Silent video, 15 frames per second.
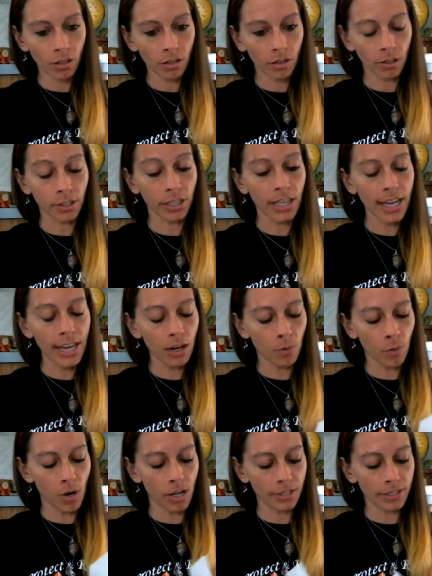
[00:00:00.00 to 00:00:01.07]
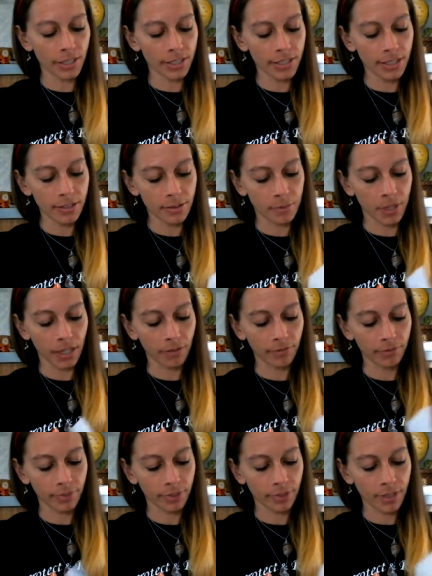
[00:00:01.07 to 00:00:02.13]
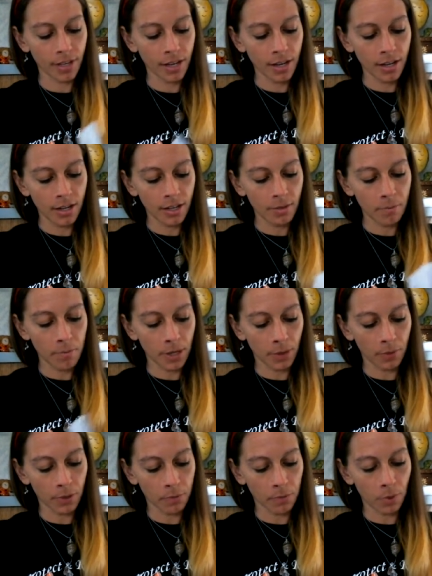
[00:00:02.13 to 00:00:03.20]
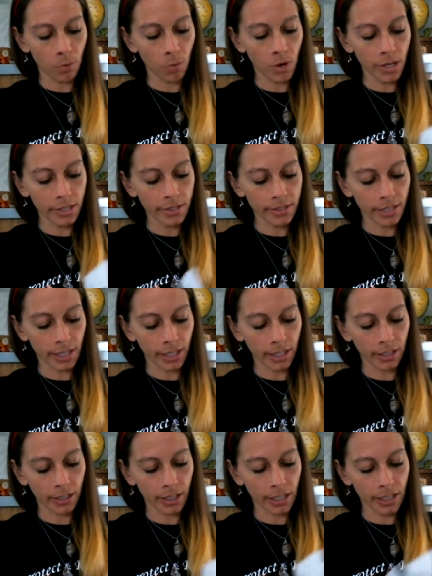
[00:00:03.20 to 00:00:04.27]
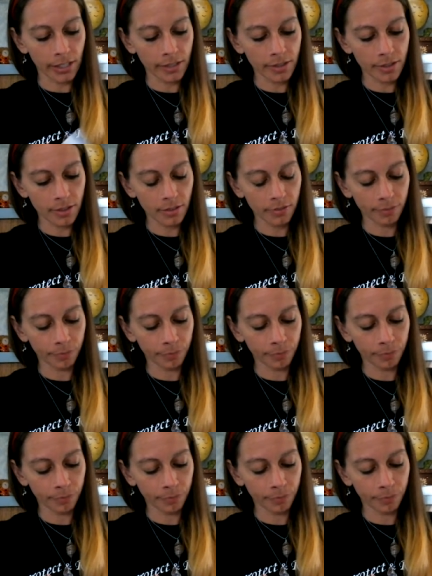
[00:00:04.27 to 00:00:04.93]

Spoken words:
or the King of Wands, excuse me. Bear with me 1 second, guys.